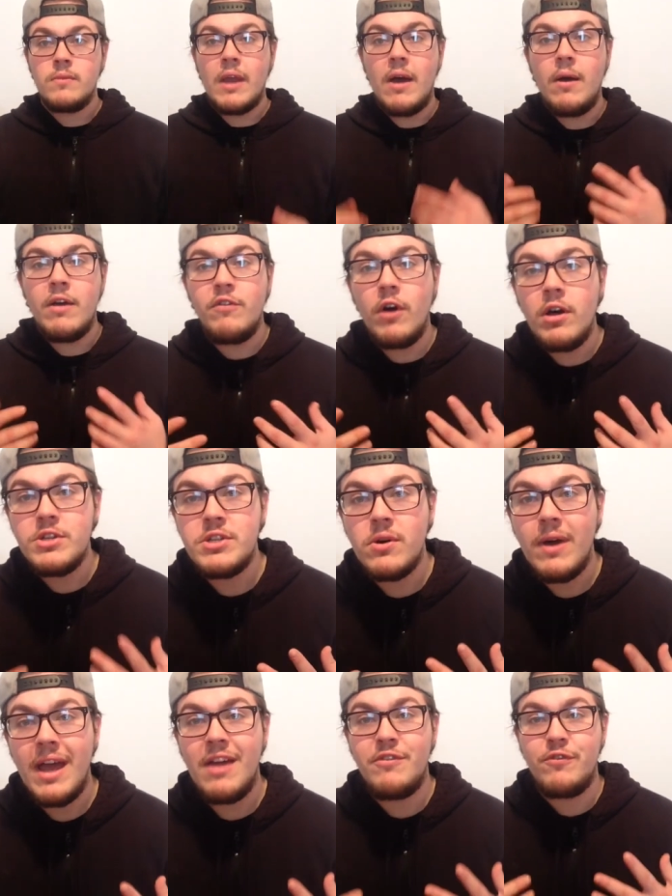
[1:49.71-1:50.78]
Now, I've also
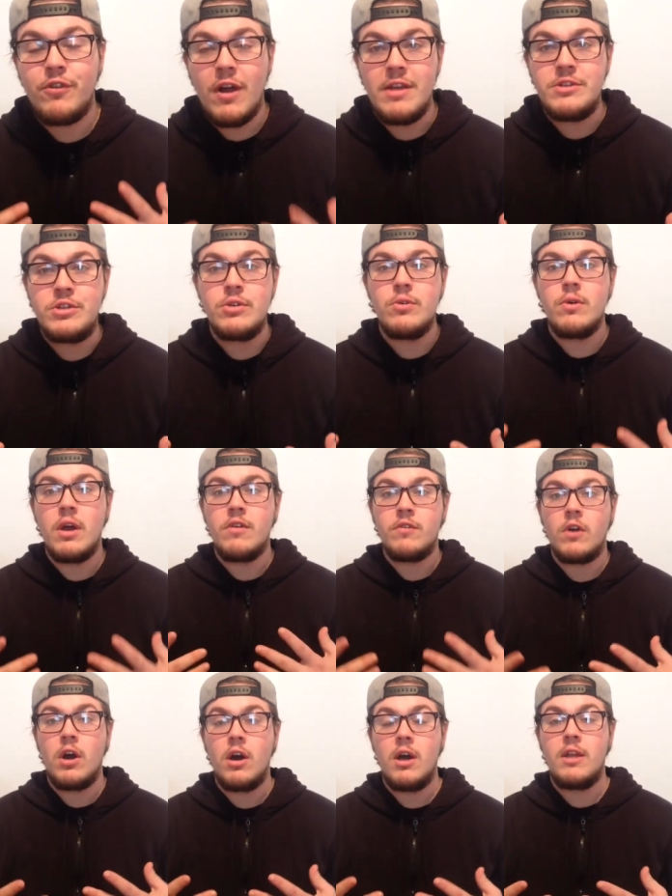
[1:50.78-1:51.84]
had friends who have
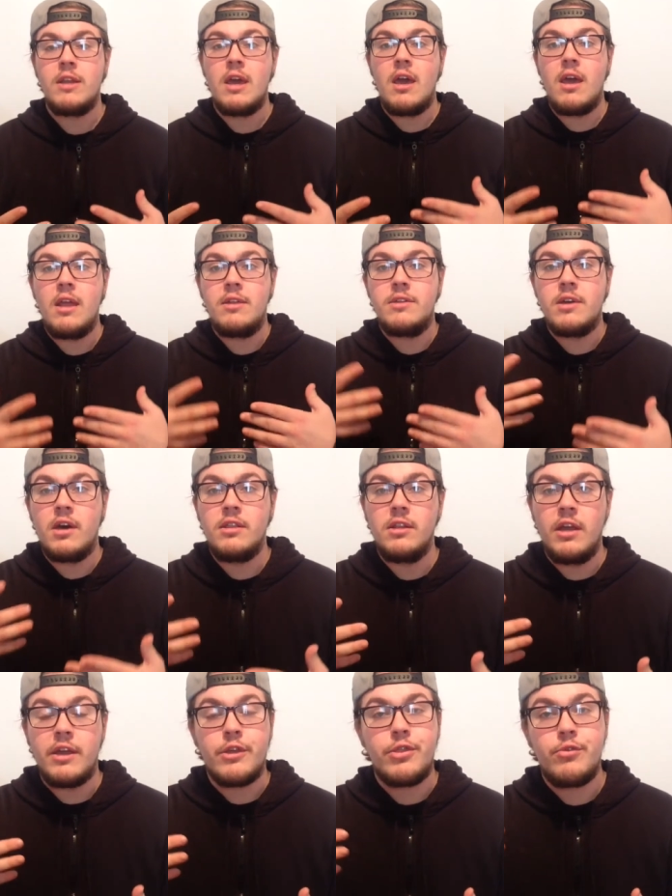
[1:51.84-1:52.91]
gone and done
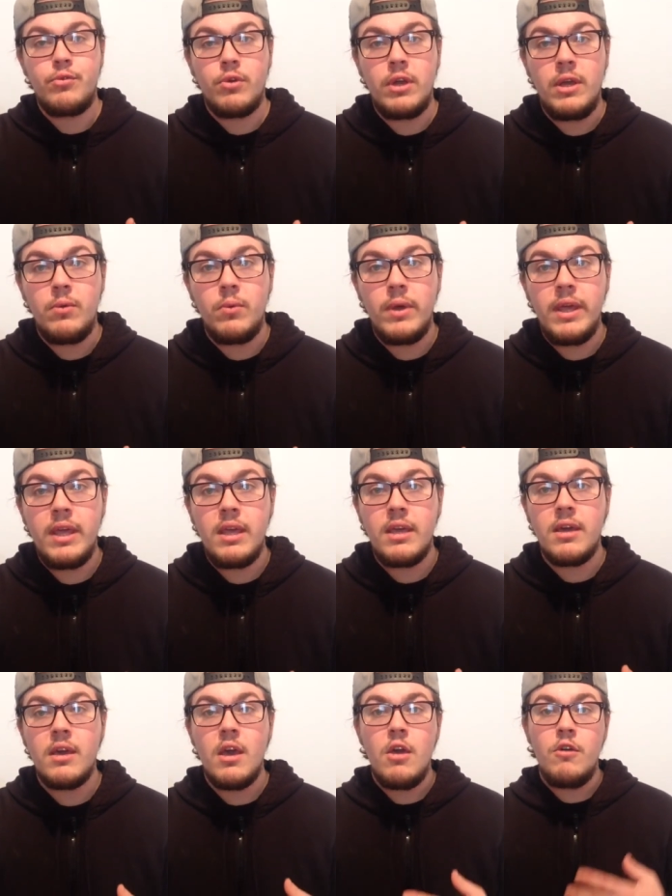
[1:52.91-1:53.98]
like three week,